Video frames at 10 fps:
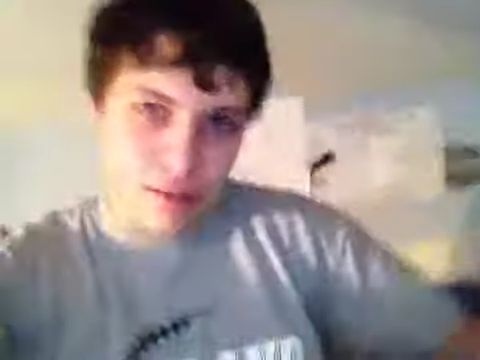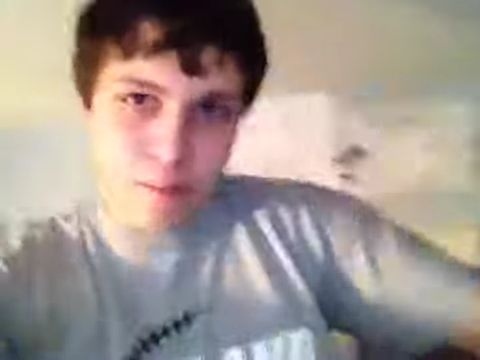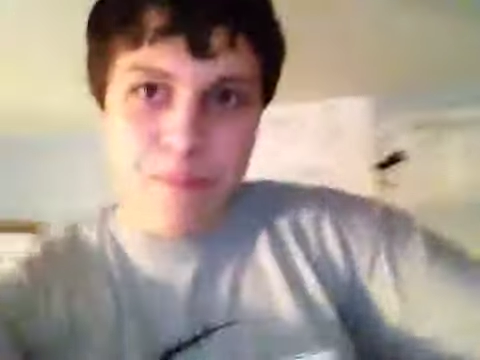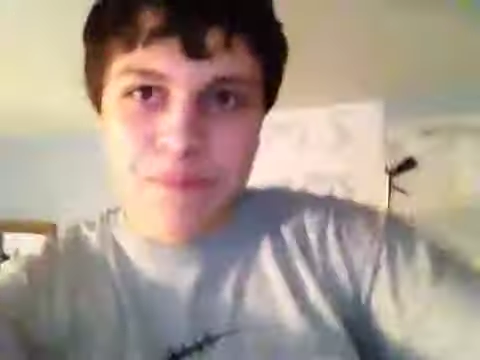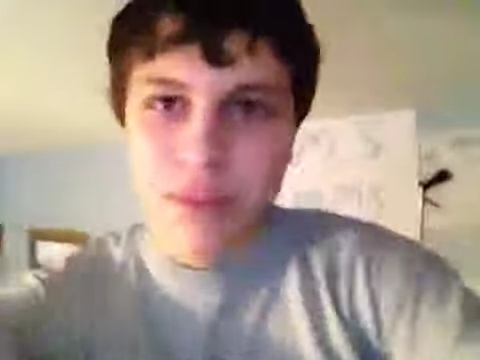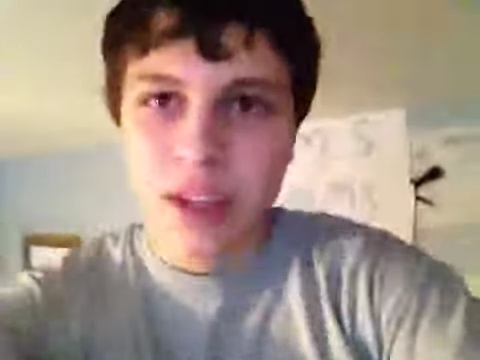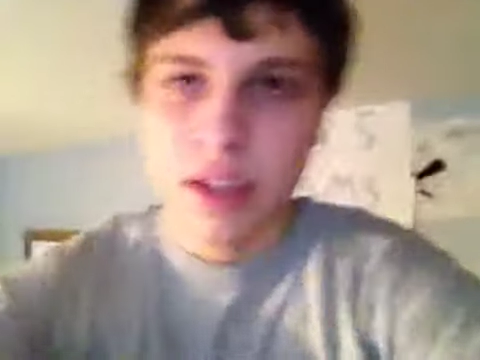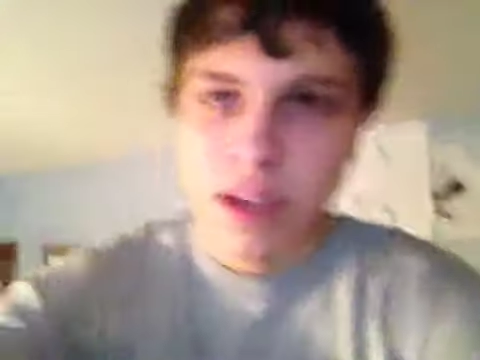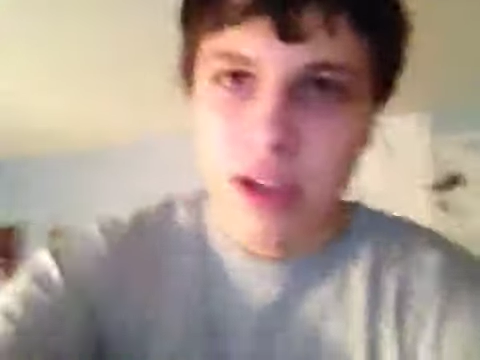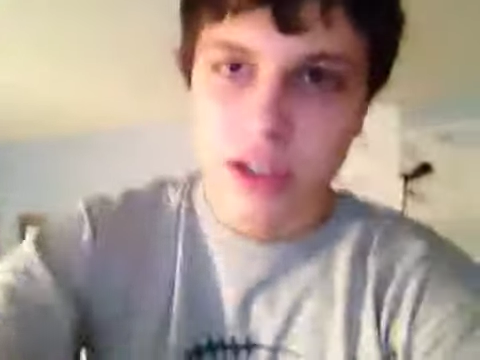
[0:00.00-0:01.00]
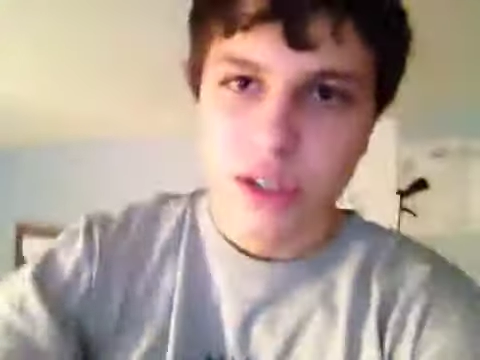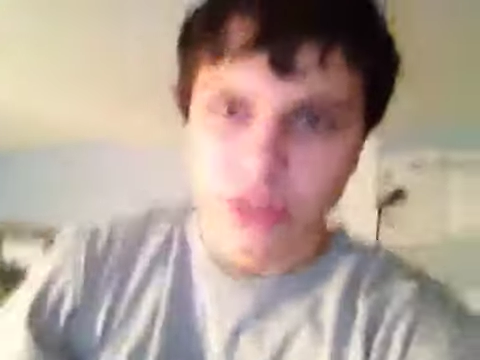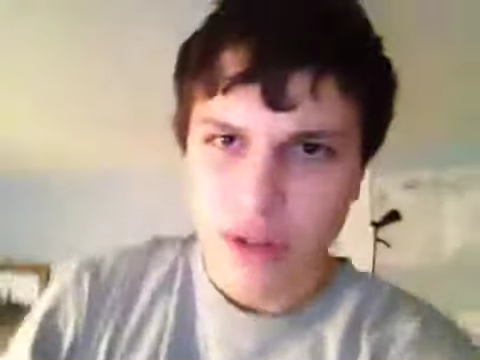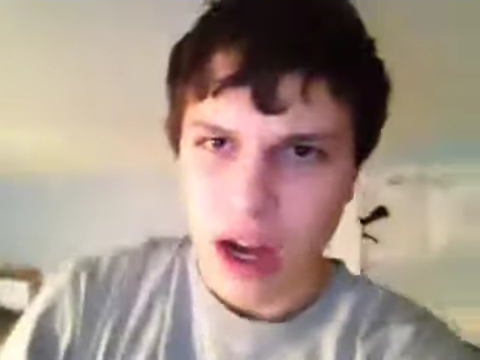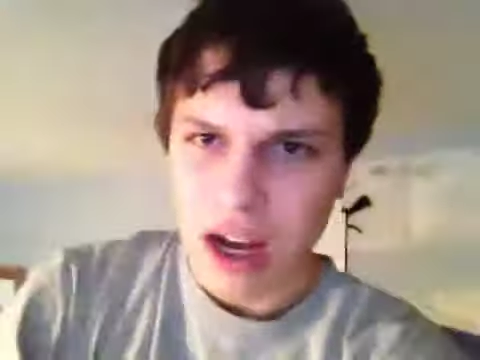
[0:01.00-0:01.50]
Um,
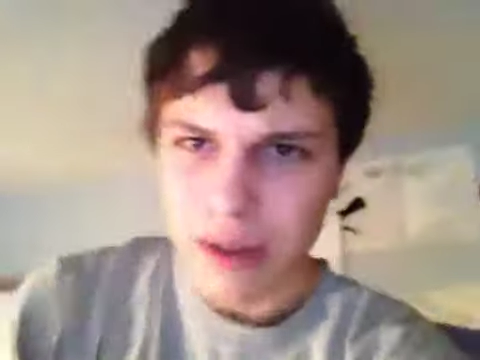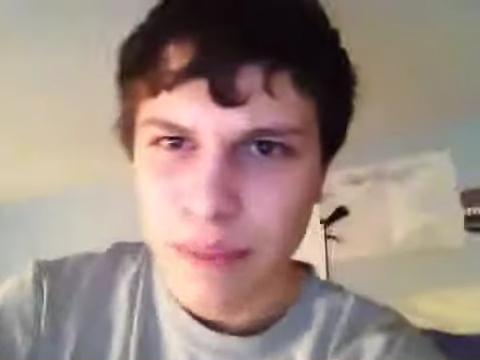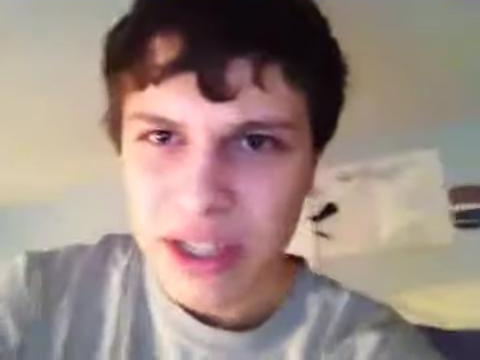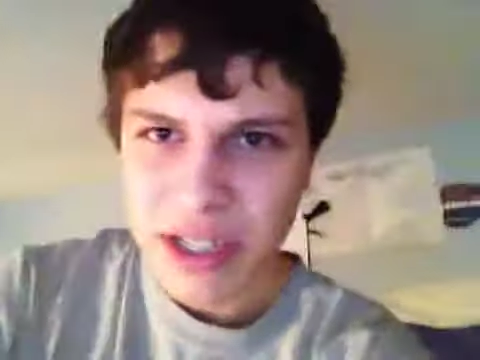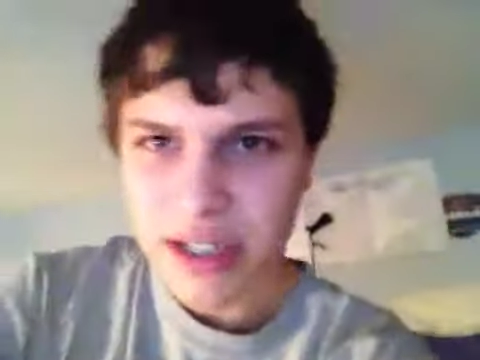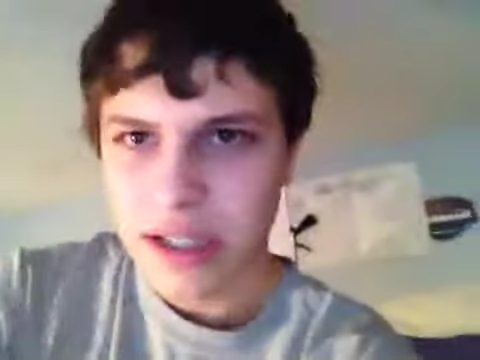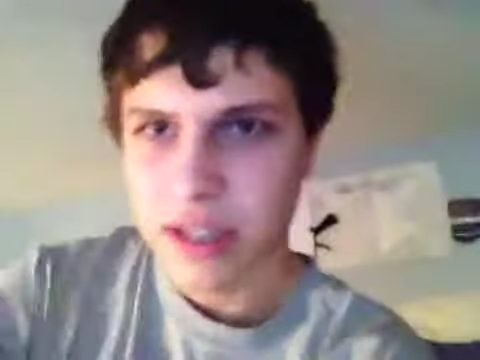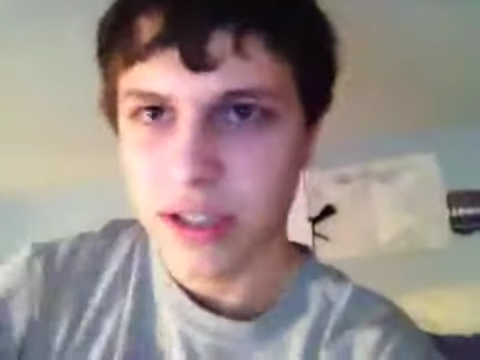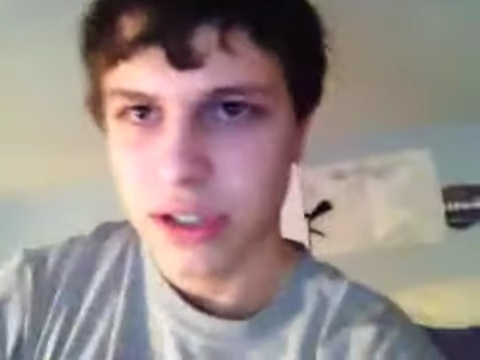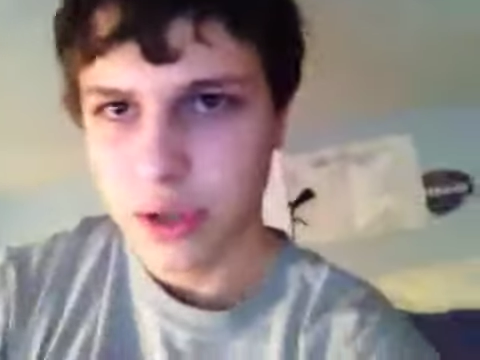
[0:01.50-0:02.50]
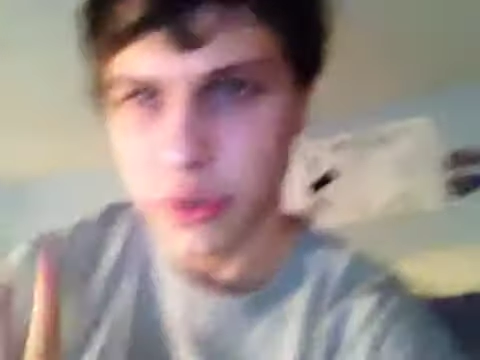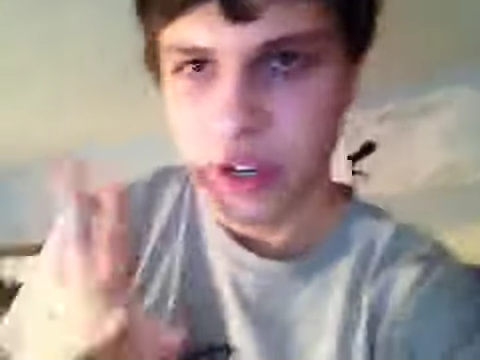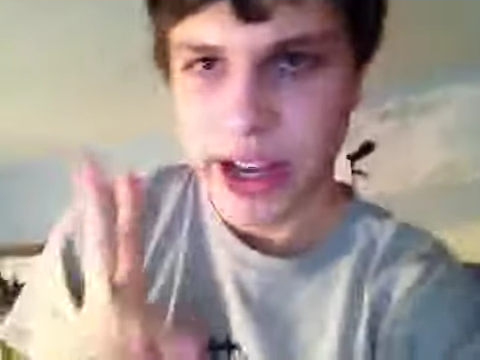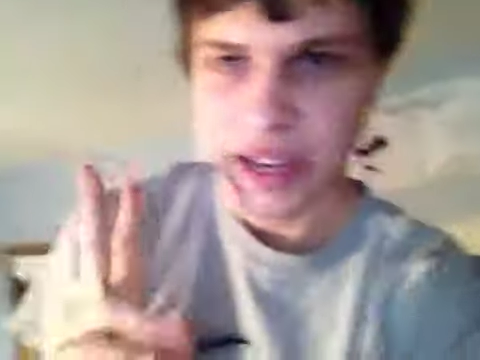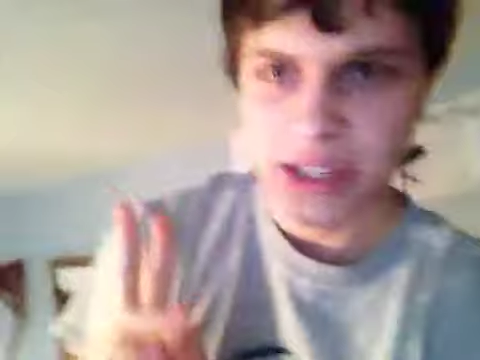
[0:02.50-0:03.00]
uh, I missed two
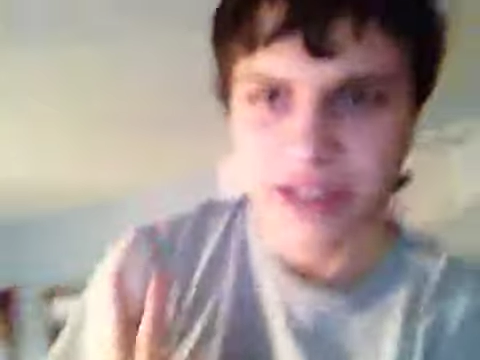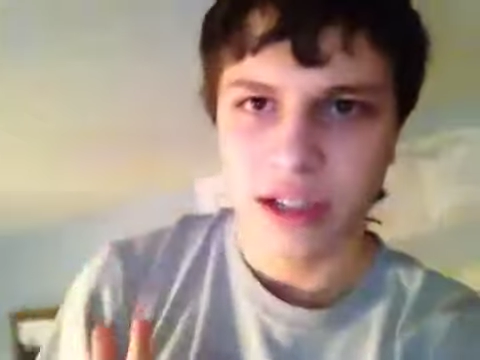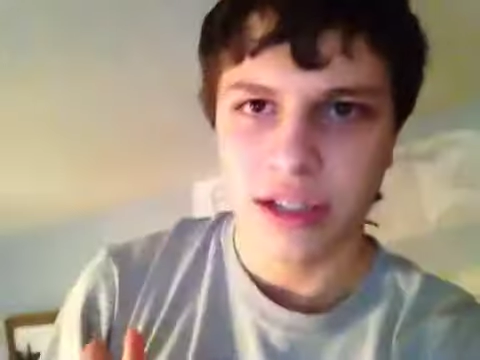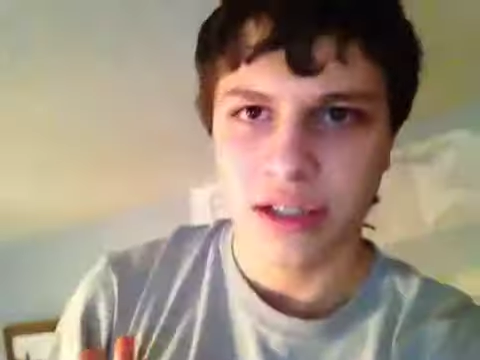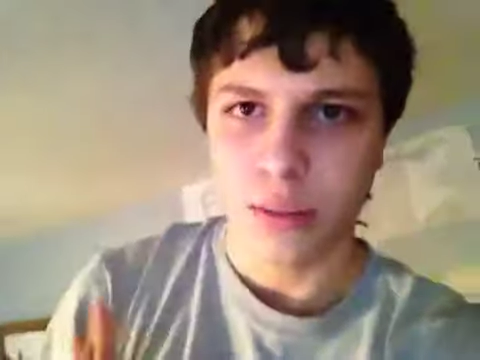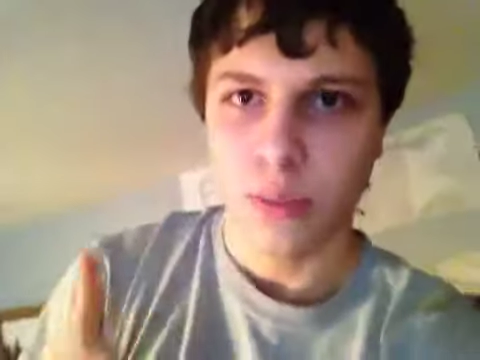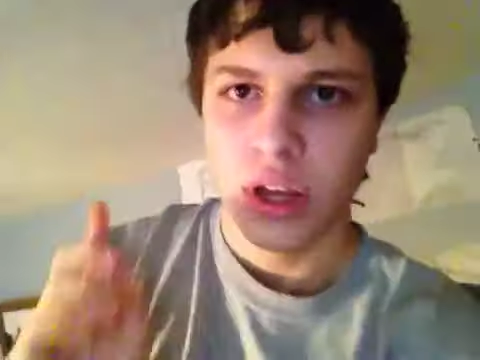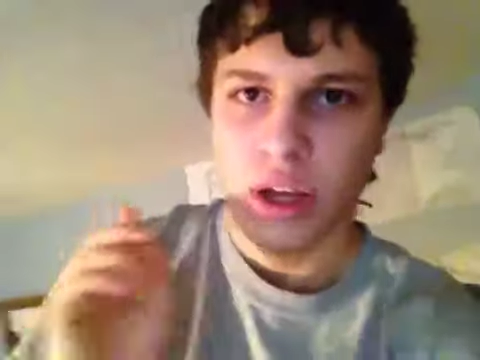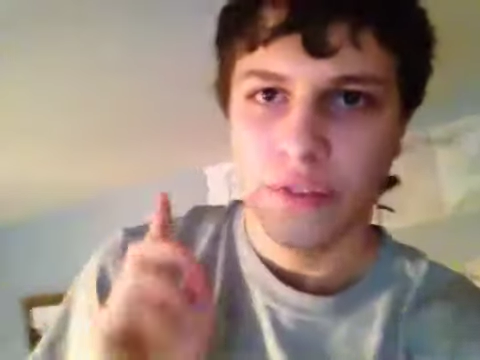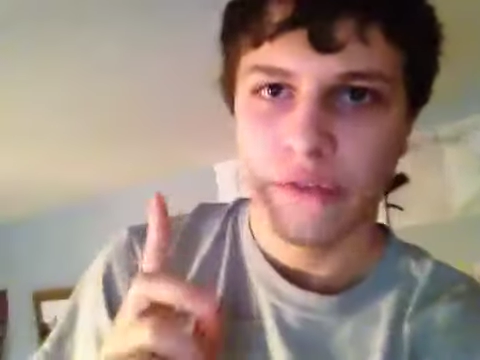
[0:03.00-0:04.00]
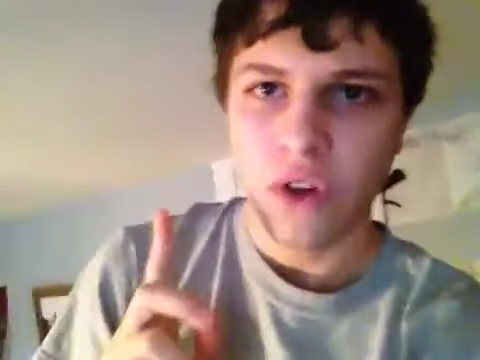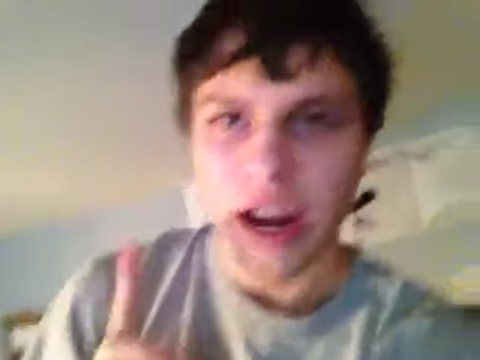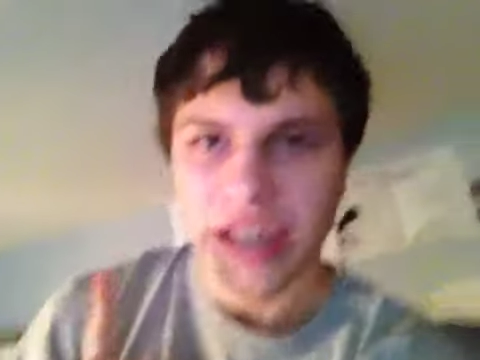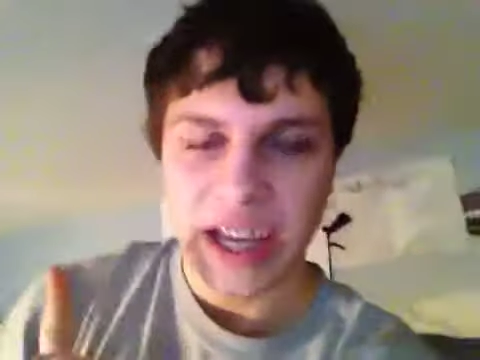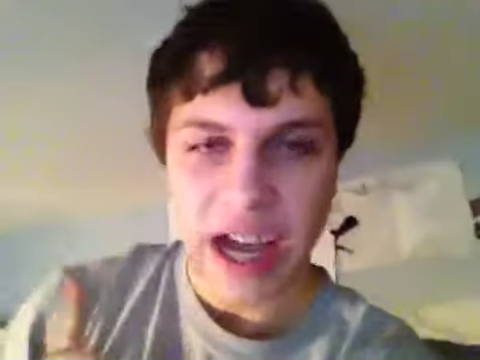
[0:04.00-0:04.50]
days, because um,
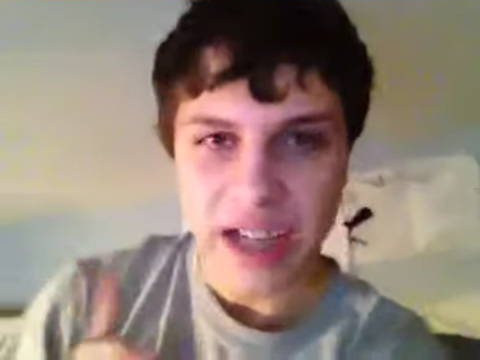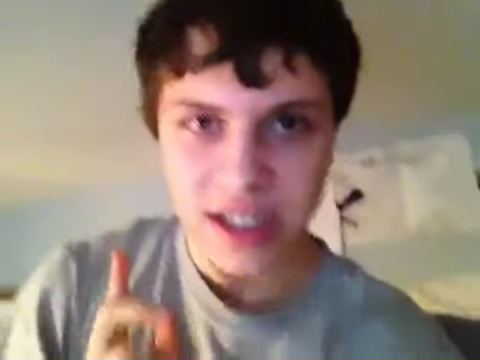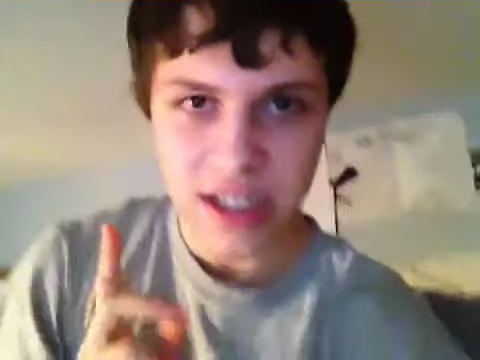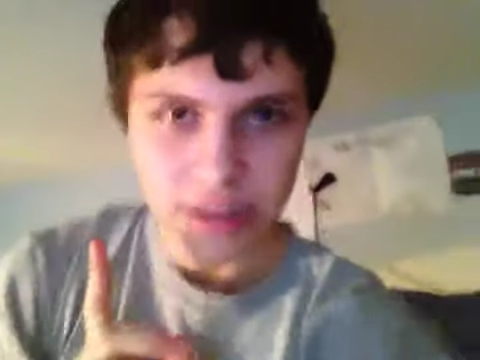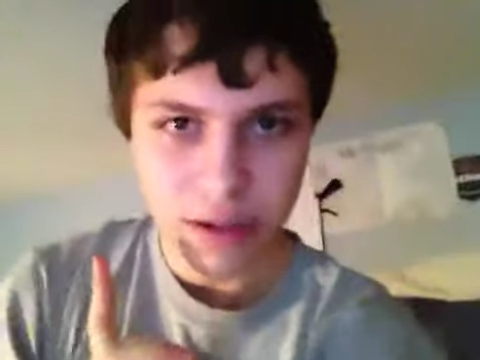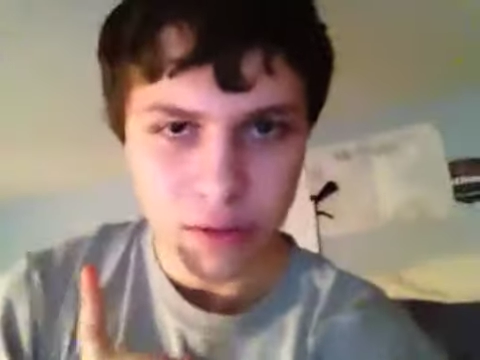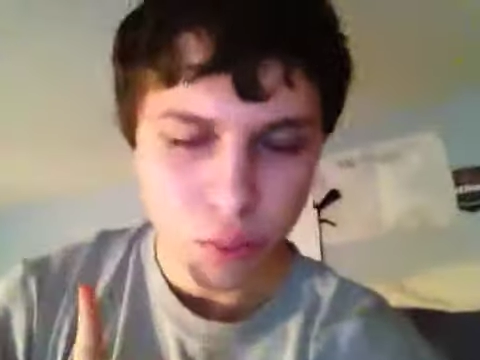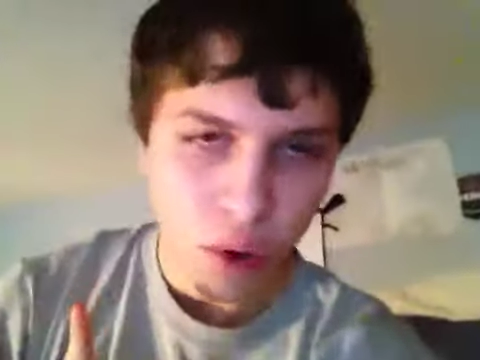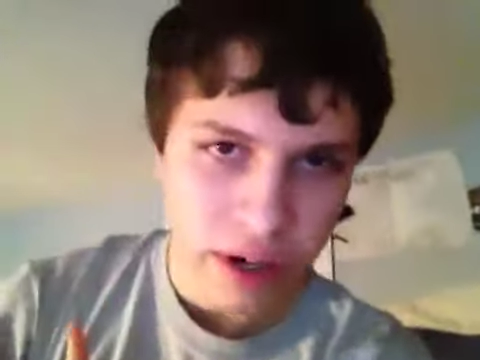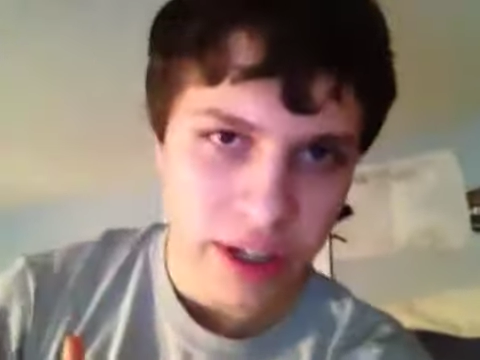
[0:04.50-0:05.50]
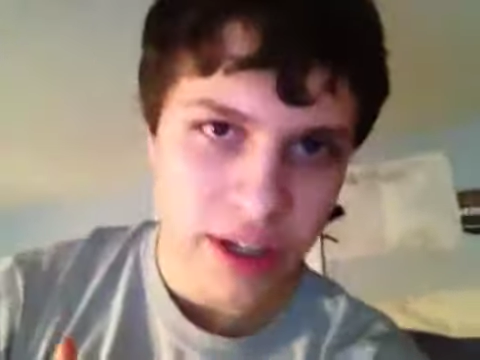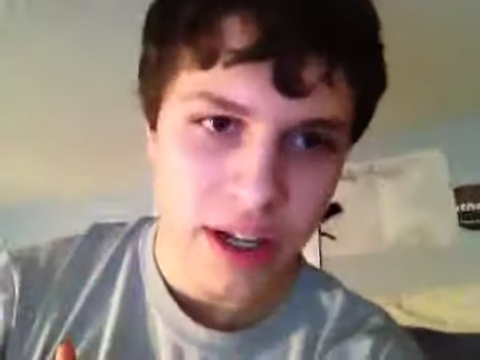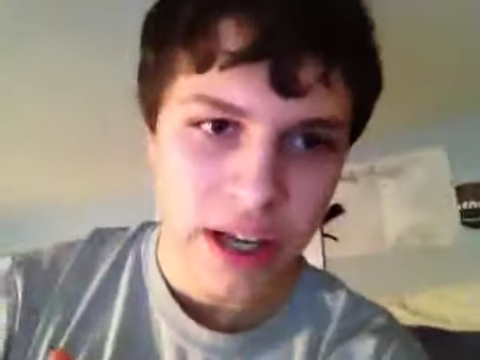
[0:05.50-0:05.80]
Friday I did one,